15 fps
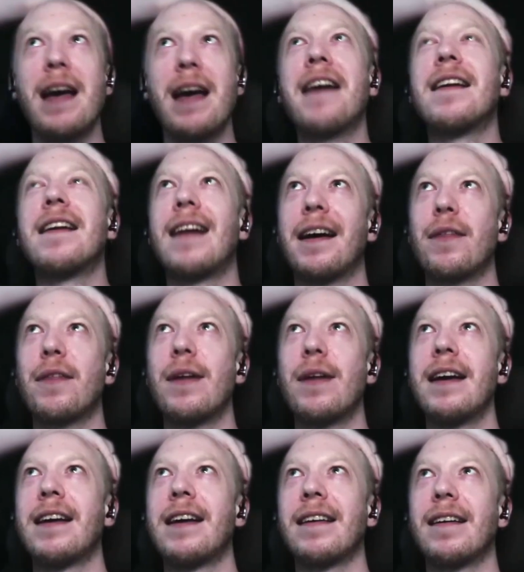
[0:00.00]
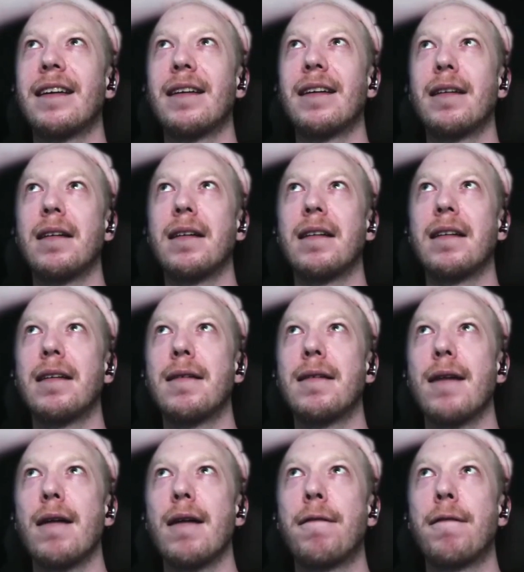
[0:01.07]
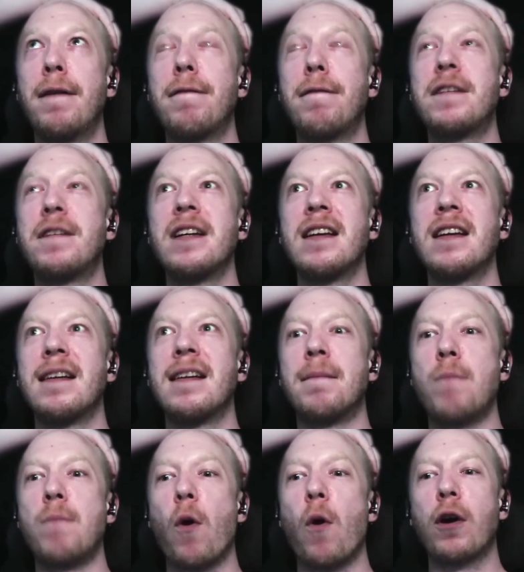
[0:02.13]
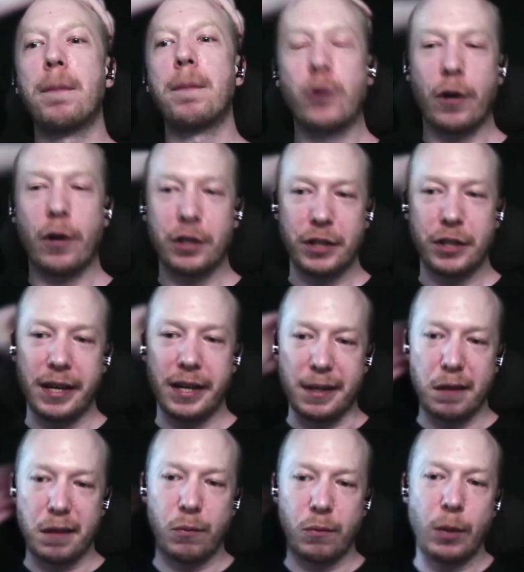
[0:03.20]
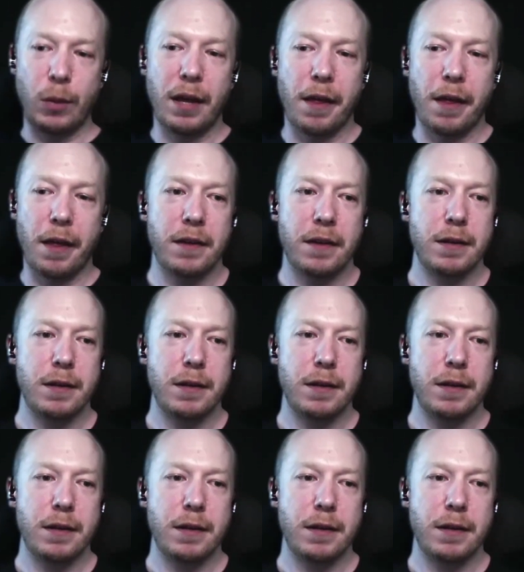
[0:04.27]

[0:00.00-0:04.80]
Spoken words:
added, I think, 15 mock projects with